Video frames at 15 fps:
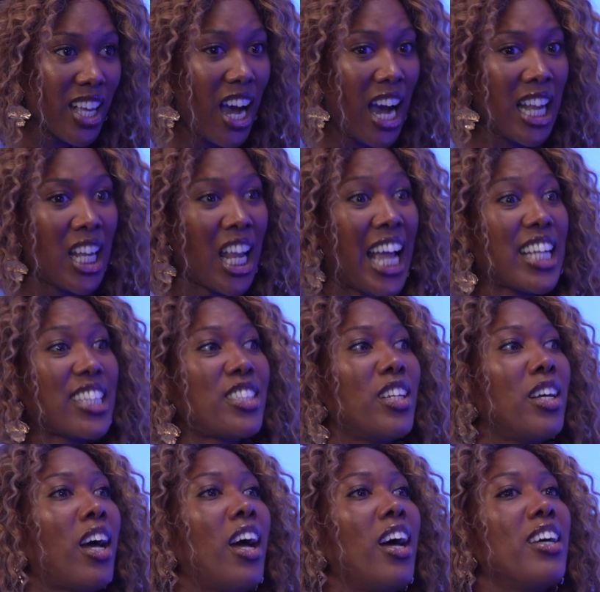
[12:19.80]
I like
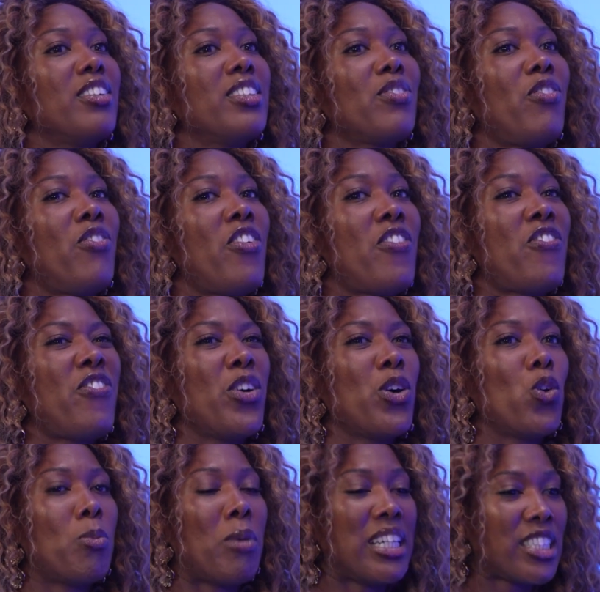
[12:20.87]
to
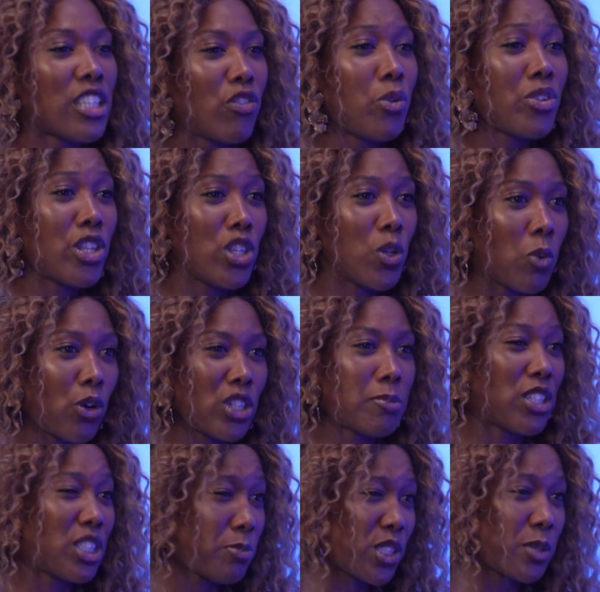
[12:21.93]
fulfill myself within the world as
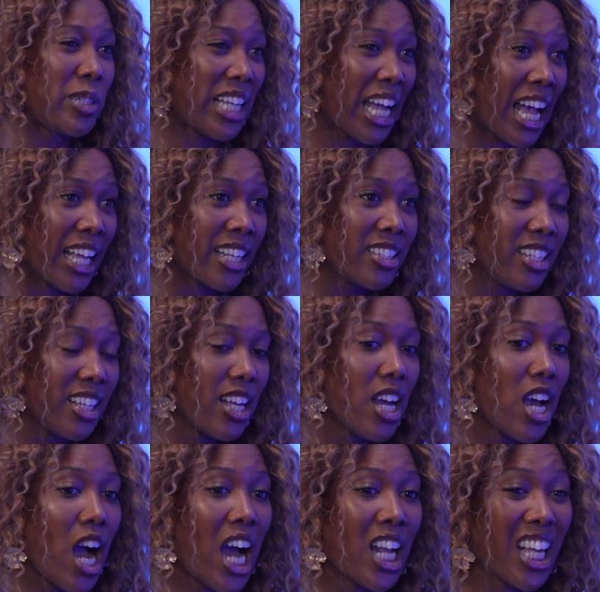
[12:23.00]
much as possibly can.
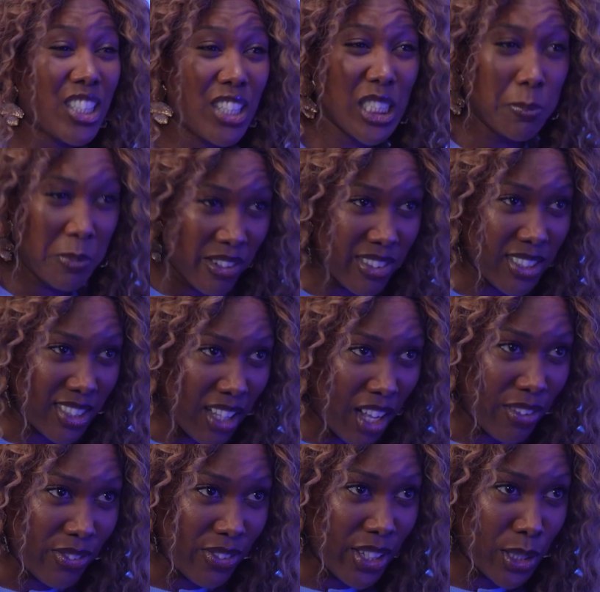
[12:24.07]
I like to experience
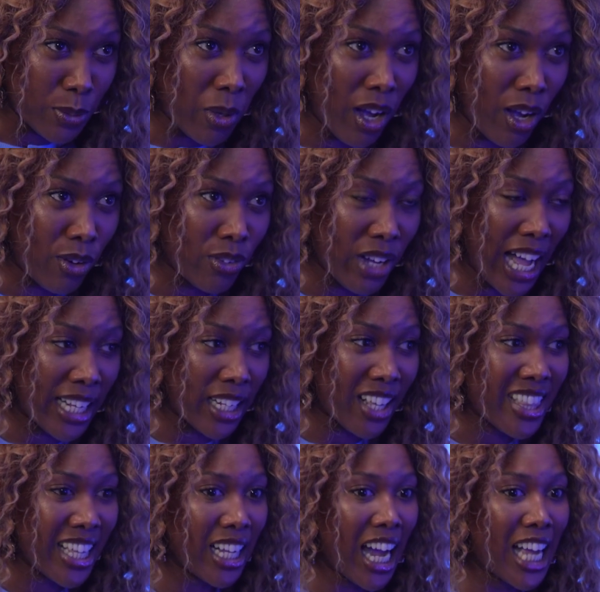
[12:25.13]
stuff as well. And I
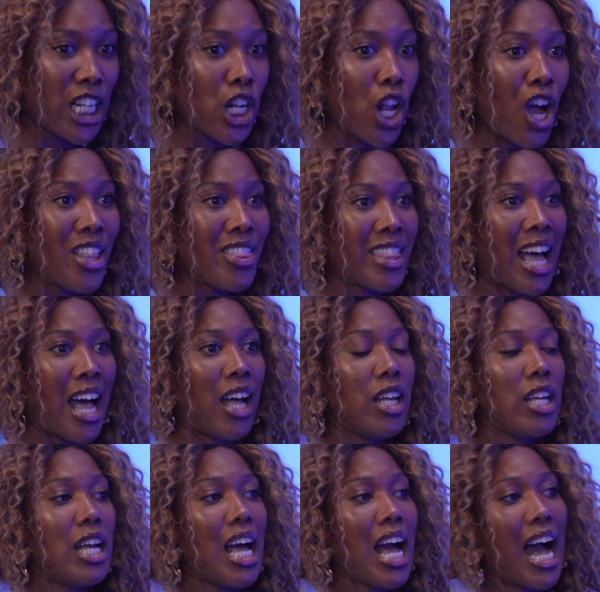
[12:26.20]
think I learned that
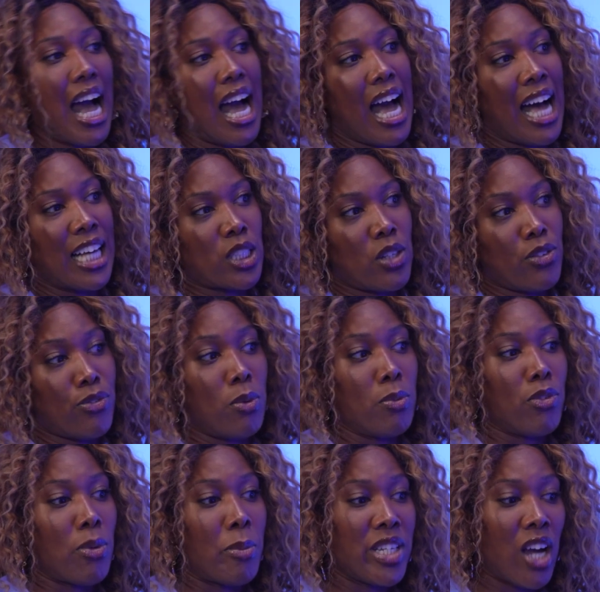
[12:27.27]
from
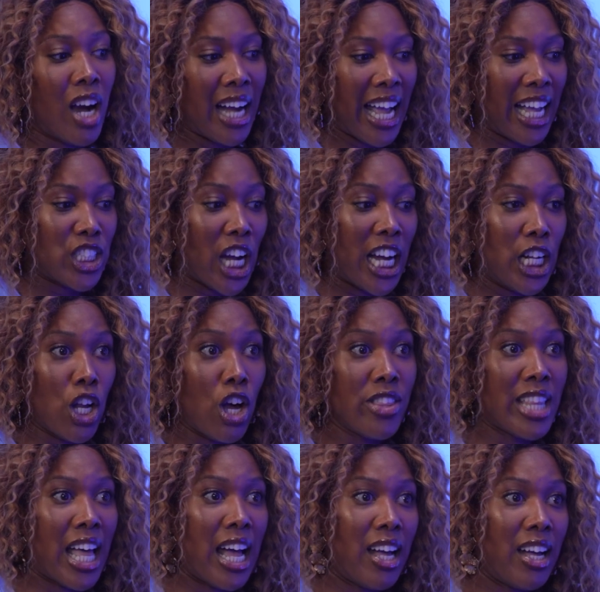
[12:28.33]
a young age. I
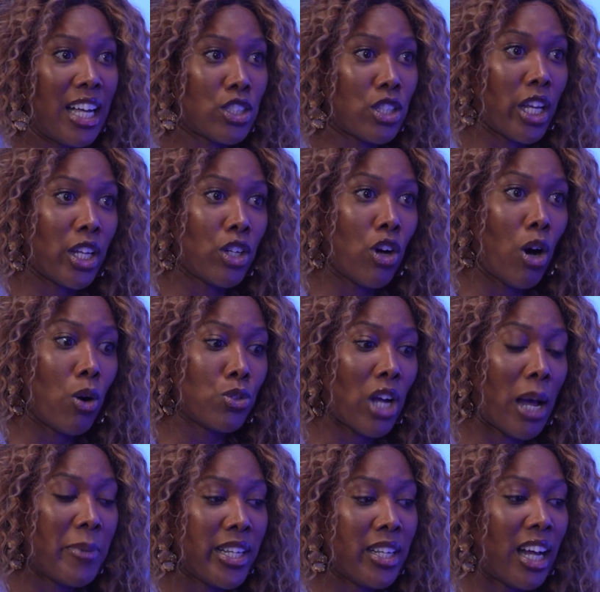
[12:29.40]
learned that as I got older.
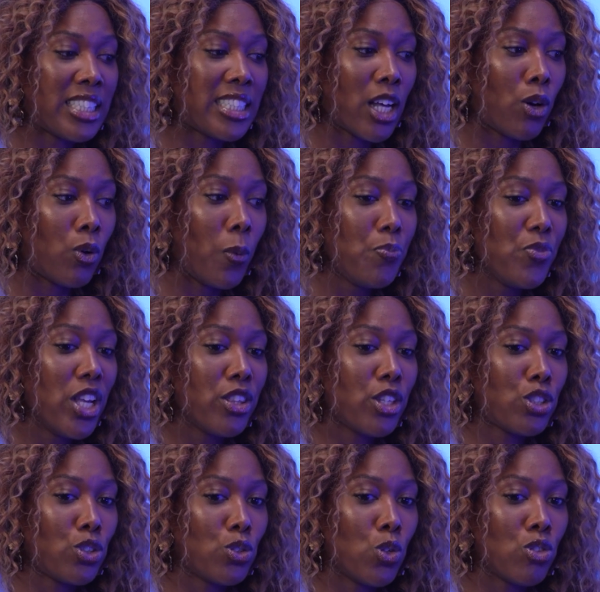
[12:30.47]
I mean, I tell the
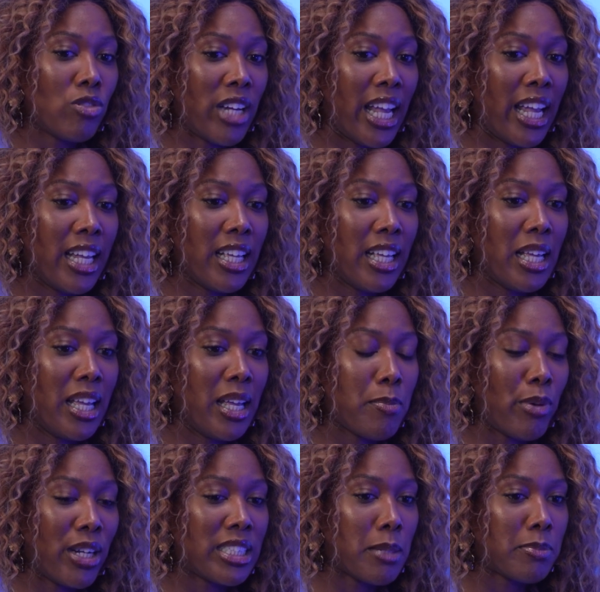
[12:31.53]
story, it
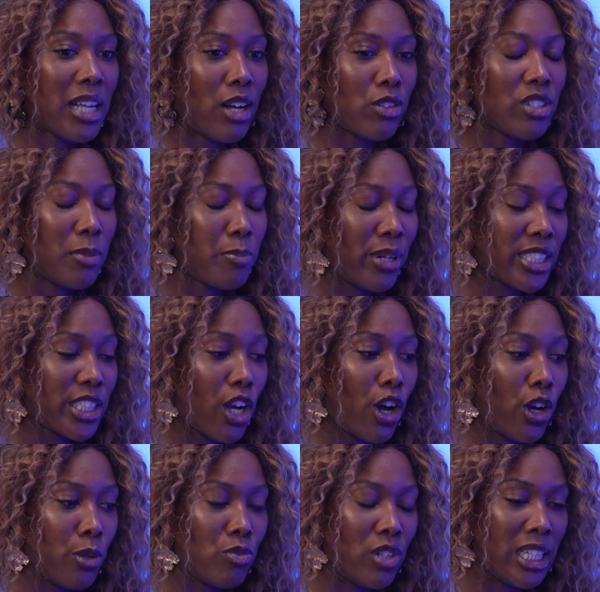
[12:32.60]
brings it
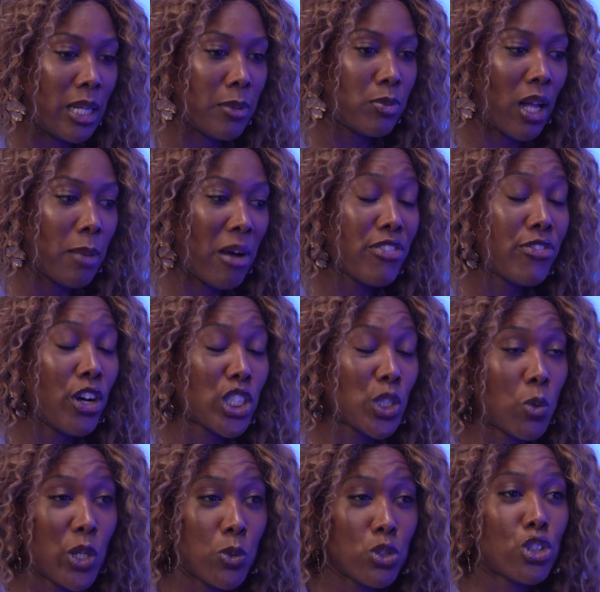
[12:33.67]
home really. Like my first
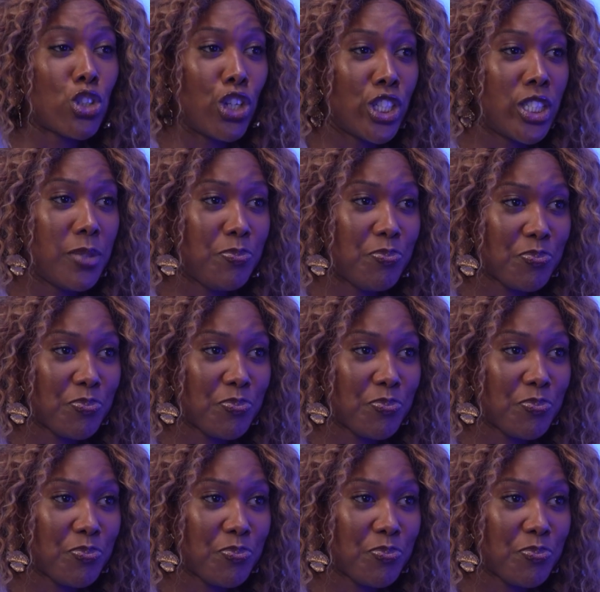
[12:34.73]
word was good.